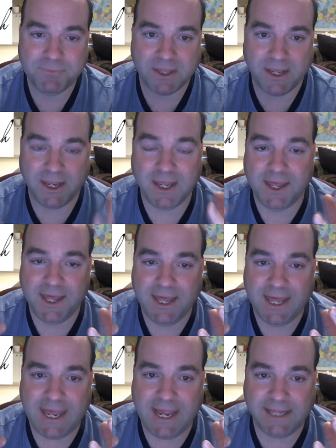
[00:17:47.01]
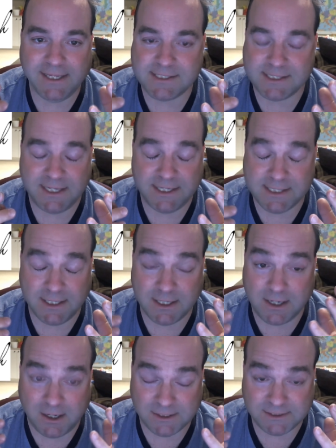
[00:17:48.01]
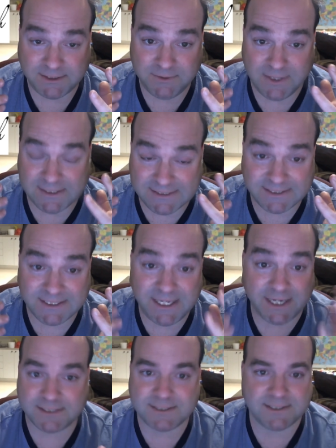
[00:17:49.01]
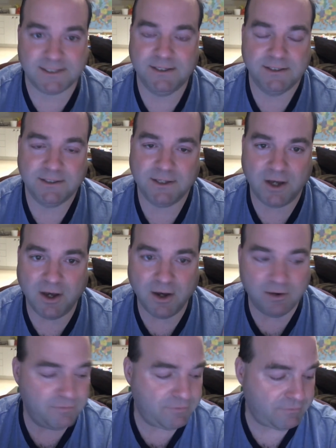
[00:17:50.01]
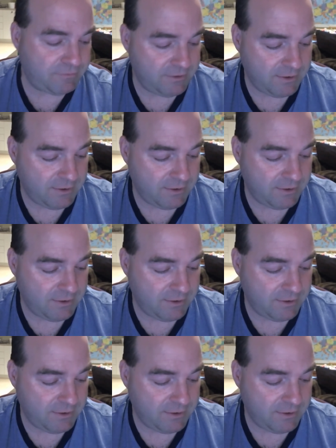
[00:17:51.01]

Okay, and it's going to cost you a sixth of